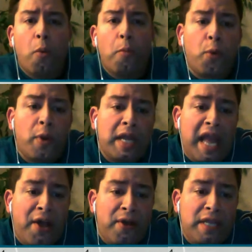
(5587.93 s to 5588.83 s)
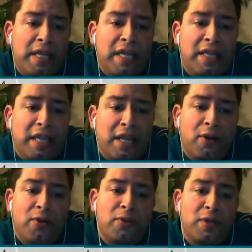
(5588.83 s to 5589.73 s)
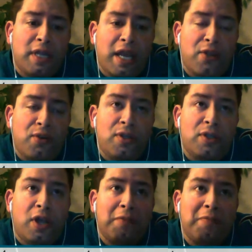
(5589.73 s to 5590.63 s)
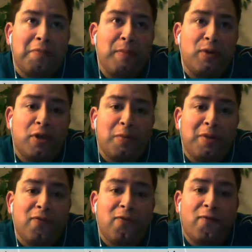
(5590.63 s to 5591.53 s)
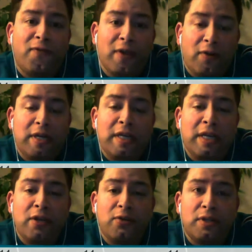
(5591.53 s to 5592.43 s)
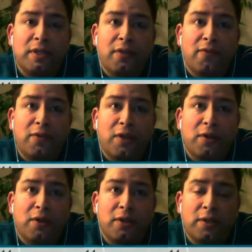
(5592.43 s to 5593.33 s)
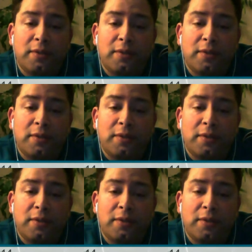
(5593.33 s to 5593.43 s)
boy howdy, the Arizona Coyotes on paper could be very dangerous in a few years.